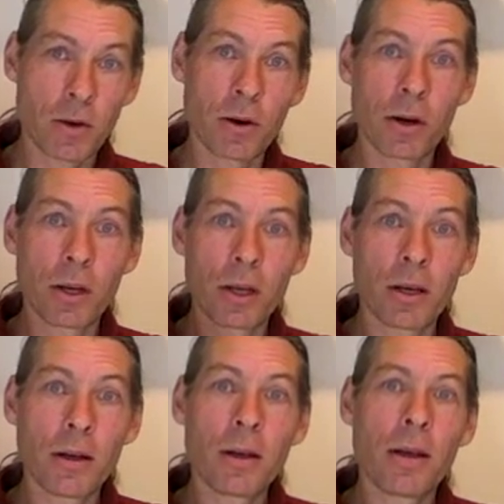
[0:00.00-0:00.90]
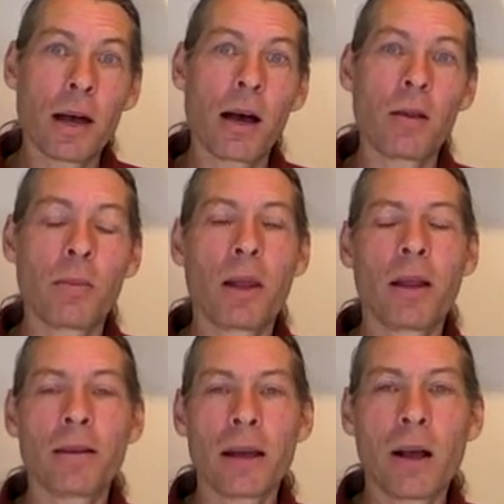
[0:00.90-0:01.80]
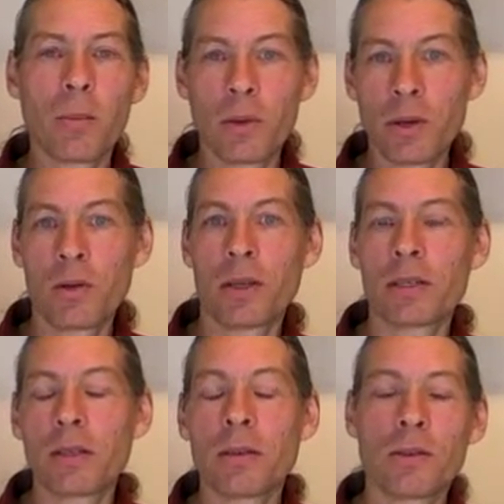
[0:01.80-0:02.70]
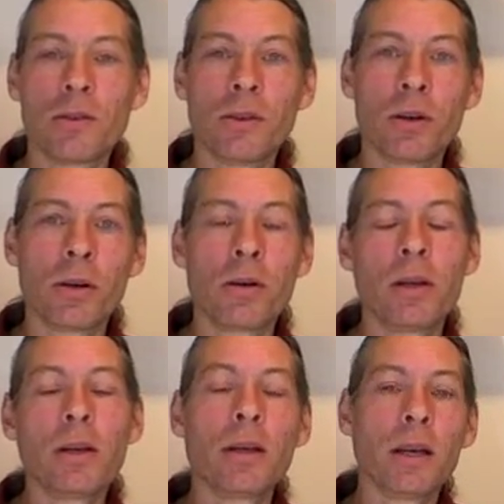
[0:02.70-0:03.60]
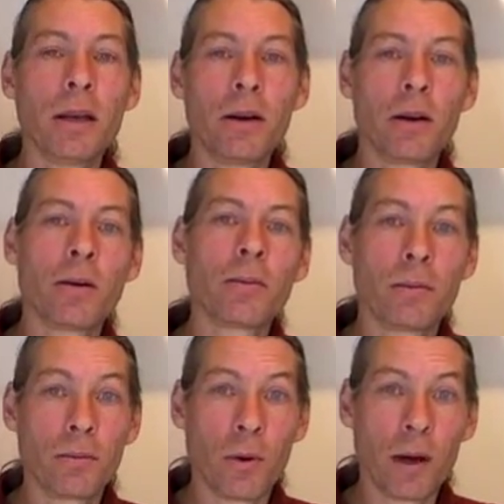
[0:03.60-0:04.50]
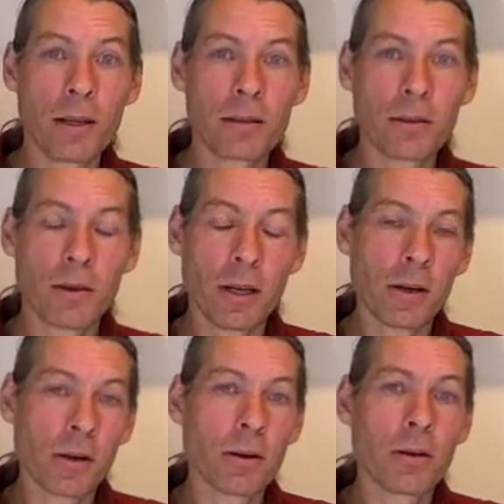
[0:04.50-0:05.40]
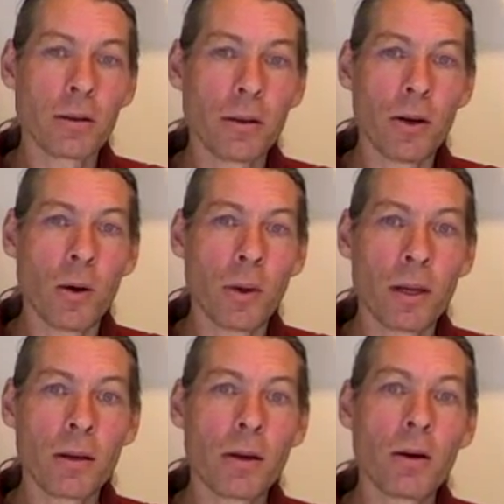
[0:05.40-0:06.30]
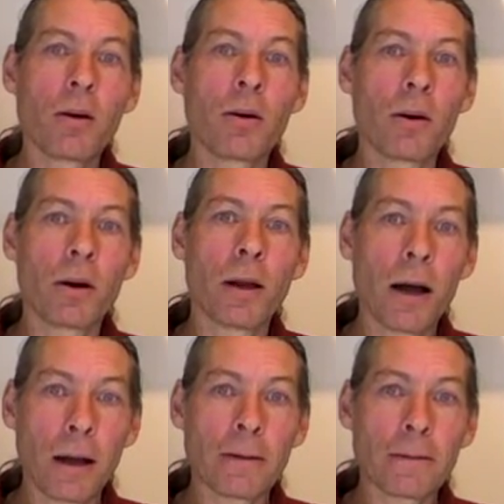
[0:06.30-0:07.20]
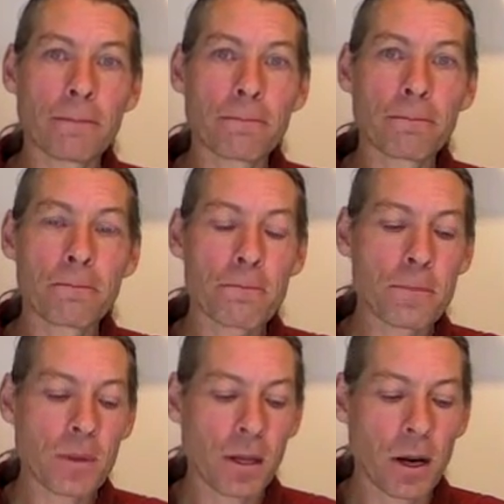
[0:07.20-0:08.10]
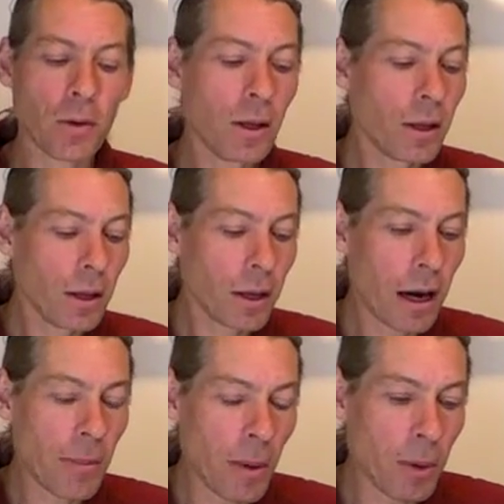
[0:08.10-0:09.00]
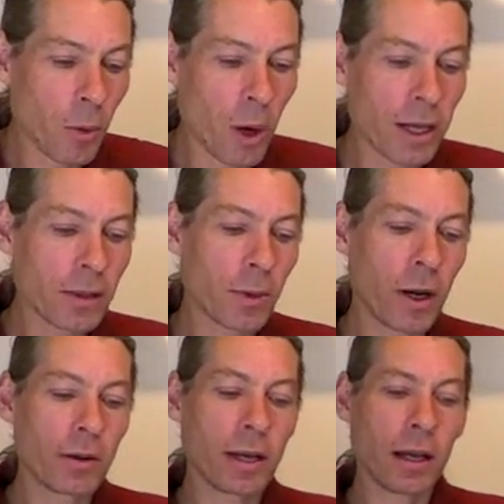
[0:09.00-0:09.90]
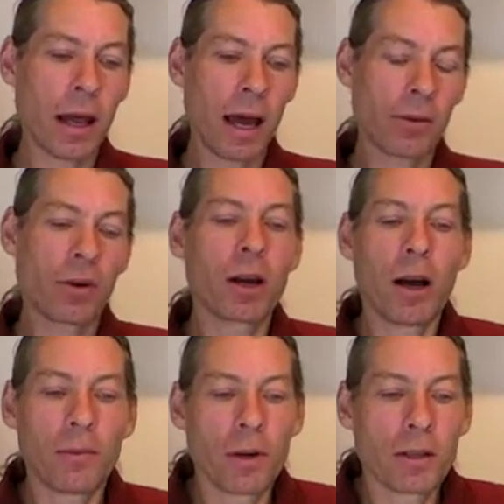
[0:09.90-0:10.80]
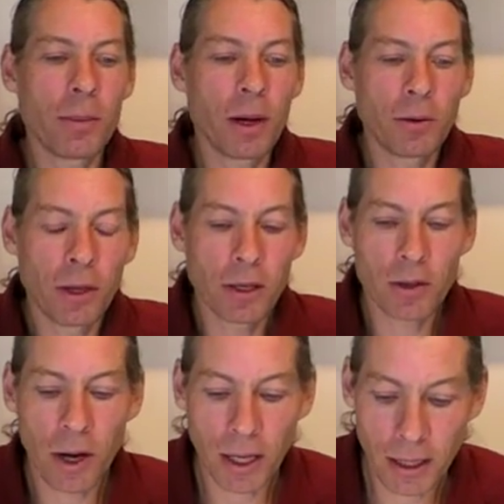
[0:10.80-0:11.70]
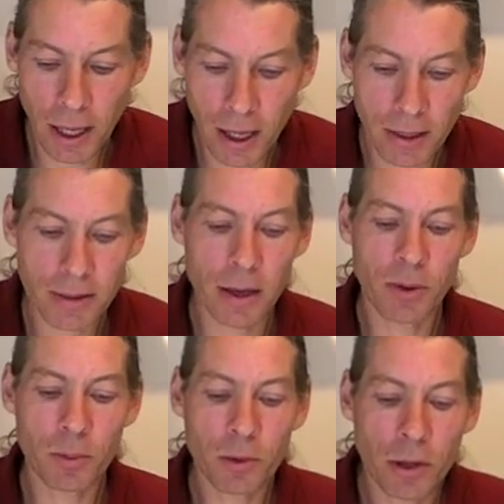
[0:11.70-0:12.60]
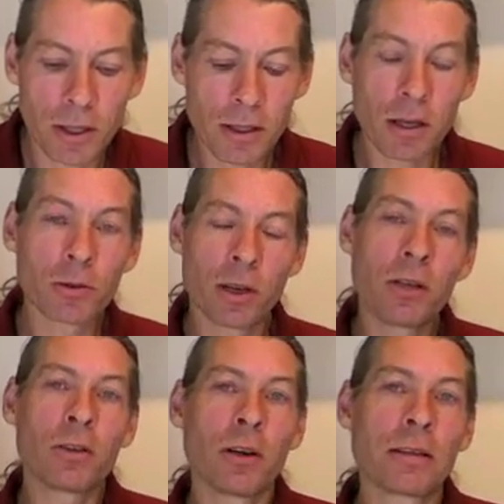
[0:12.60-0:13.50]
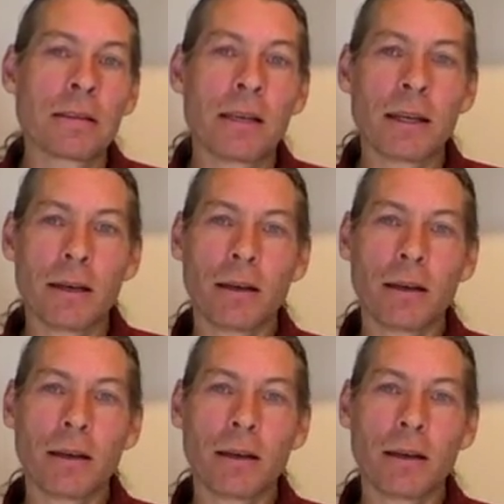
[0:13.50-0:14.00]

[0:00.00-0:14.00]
or a good, how the planet's helping you listen to your inner voice, your inner knowing, or not. You know, I remember once when I was at an ACFA conference, I met a really great guy. His name was Prince Harindra Singh.